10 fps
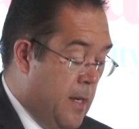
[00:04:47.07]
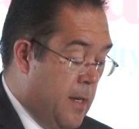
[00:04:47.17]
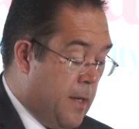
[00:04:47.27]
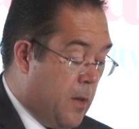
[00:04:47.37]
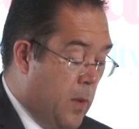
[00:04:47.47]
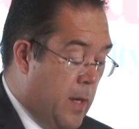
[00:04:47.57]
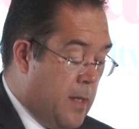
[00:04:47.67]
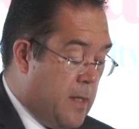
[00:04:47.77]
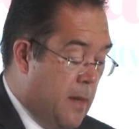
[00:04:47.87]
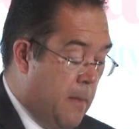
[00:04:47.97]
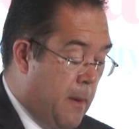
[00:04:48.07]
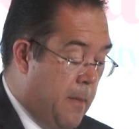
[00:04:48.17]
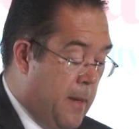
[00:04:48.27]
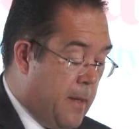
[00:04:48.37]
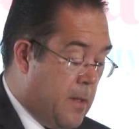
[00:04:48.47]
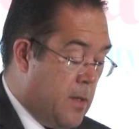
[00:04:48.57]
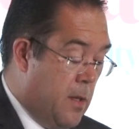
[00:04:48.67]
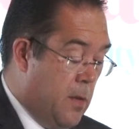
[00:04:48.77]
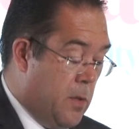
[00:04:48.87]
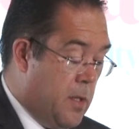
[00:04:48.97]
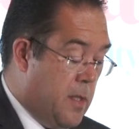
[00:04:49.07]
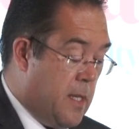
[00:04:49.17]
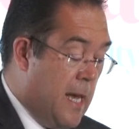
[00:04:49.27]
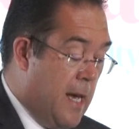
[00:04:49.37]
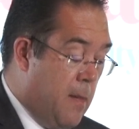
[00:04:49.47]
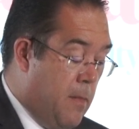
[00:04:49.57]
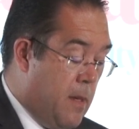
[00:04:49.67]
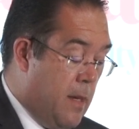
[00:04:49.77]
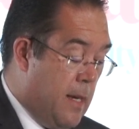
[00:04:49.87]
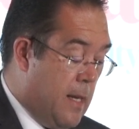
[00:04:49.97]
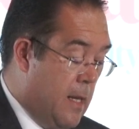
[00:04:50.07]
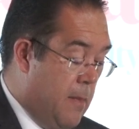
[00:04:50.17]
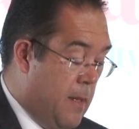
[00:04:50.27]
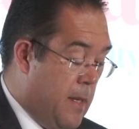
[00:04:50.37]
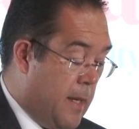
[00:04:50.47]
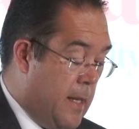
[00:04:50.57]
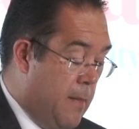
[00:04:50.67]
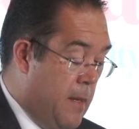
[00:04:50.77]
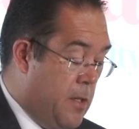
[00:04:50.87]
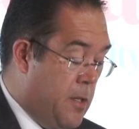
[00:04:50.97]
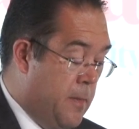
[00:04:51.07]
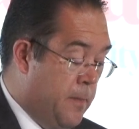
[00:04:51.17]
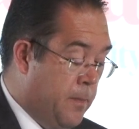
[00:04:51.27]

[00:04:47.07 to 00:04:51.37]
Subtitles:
requires implementing solutions aimed at limiting damage